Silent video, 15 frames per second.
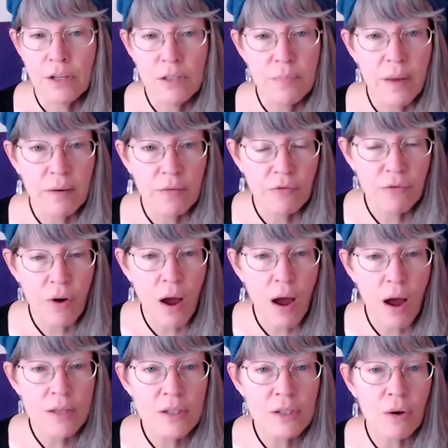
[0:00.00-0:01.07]
there's been
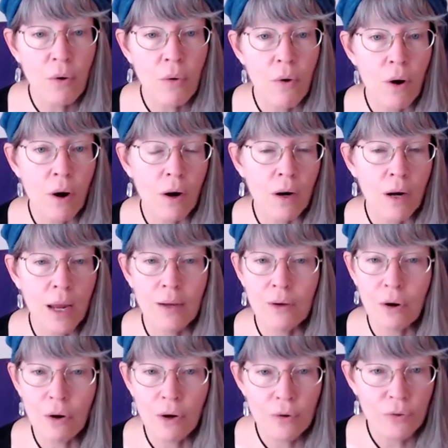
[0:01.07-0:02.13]
frost or
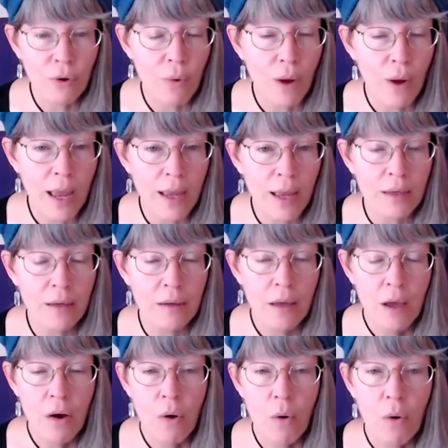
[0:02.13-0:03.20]
an earthquake
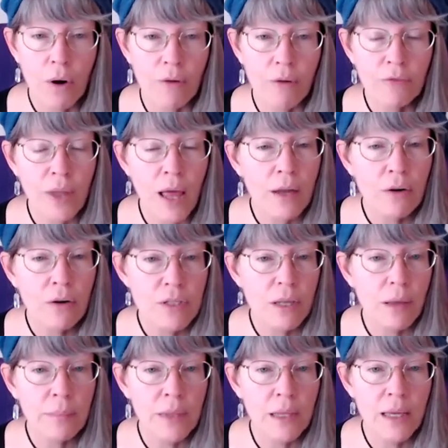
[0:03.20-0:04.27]
or a flood or
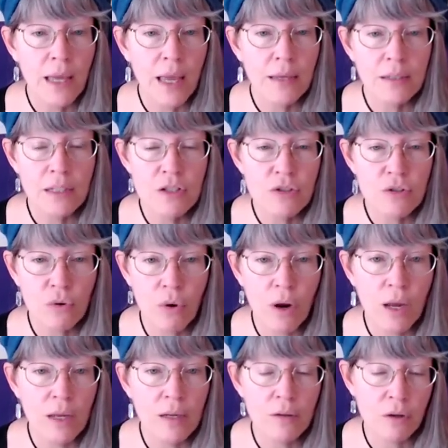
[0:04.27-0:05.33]
something and
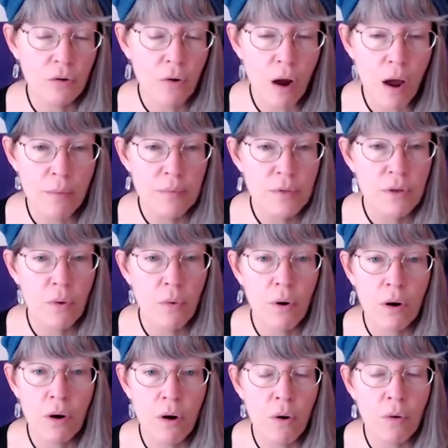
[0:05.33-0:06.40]
destroyed crops
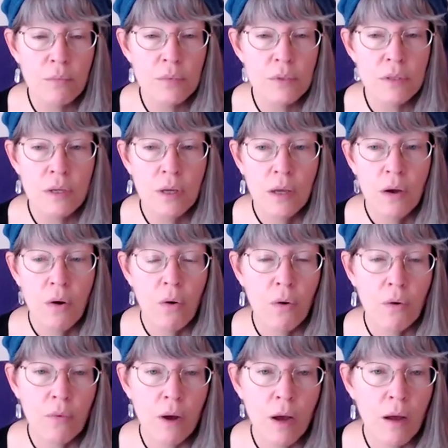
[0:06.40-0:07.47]
or homes
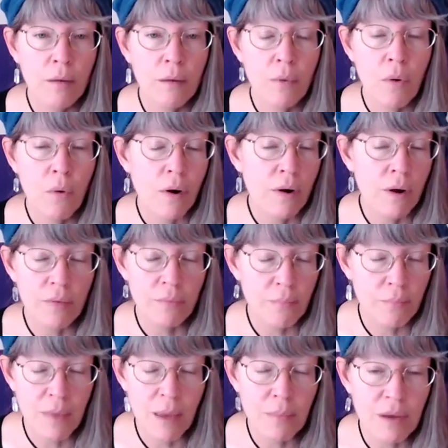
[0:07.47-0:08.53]
or
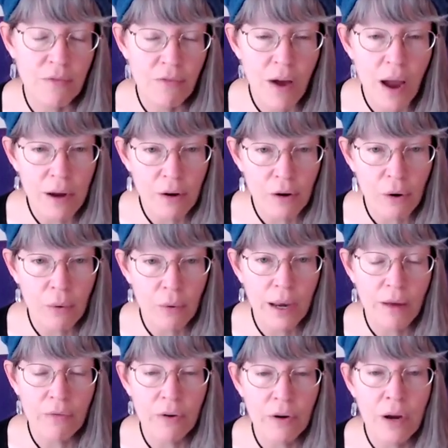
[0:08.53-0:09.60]
maybe a fire or
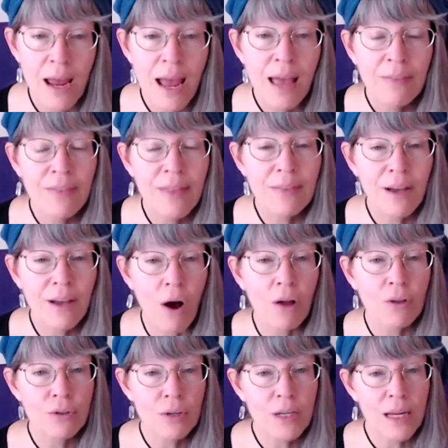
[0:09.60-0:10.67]
whatever, then the
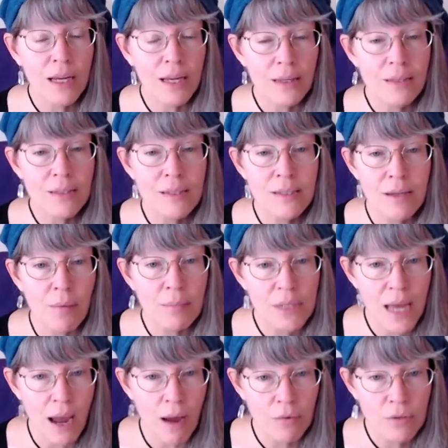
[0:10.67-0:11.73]
cauldron is
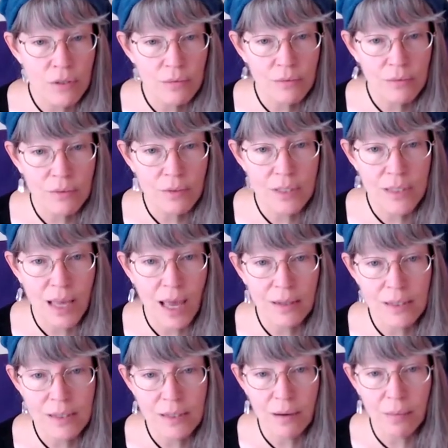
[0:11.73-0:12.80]
dumped out. The
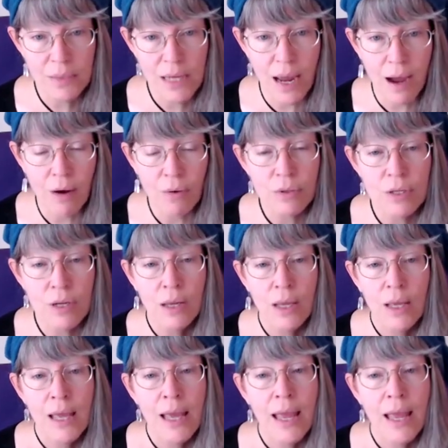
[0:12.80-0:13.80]
sand is dumped out